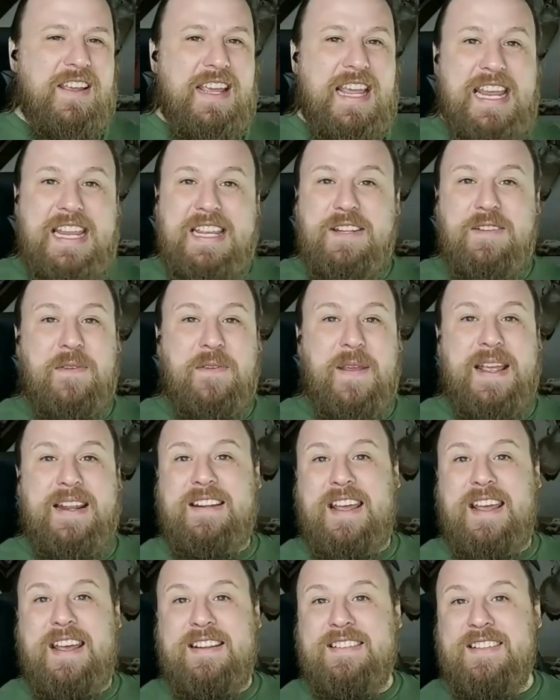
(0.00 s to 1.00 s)
He's
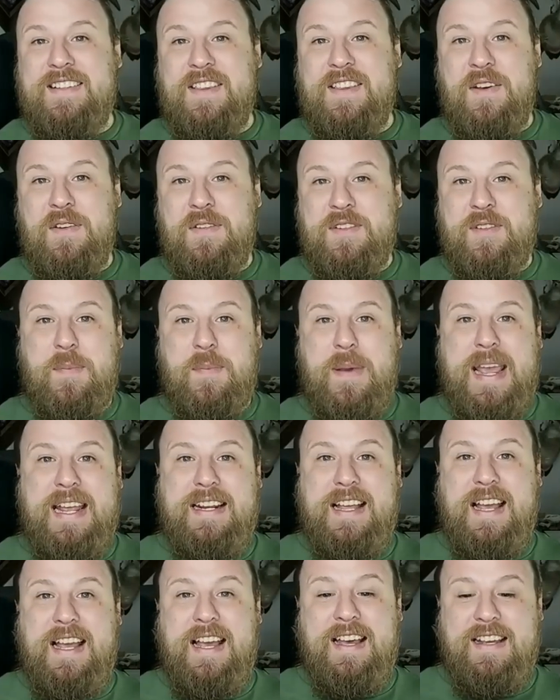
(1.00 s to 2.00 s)
fantastic, though, as a
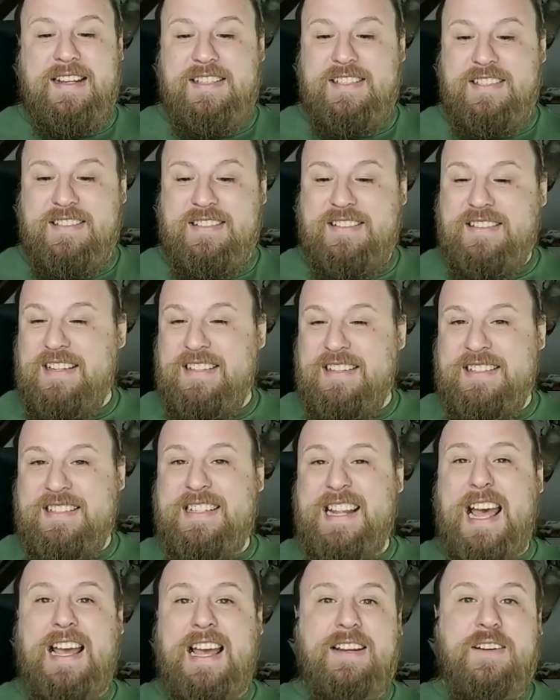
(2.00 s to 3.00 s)
bad guy. Just
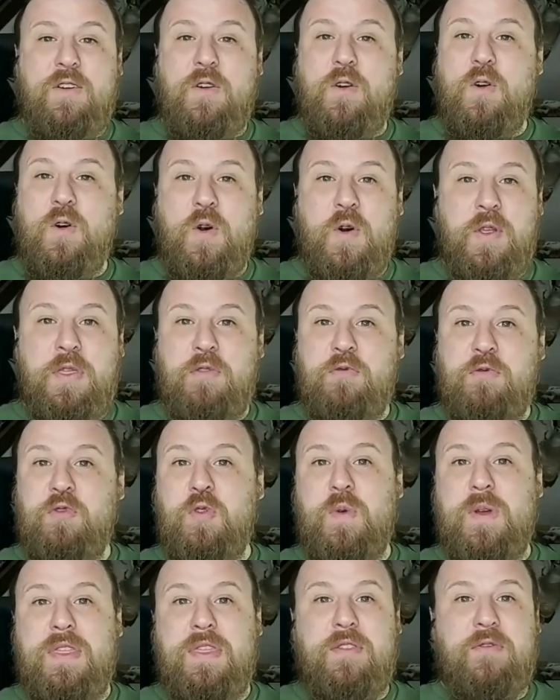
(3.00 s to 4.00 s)
Psi Corps
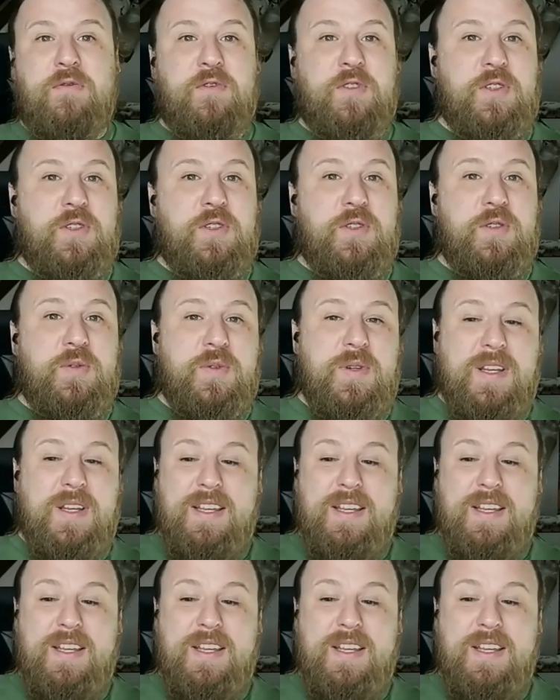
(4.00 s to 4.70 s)
through and through.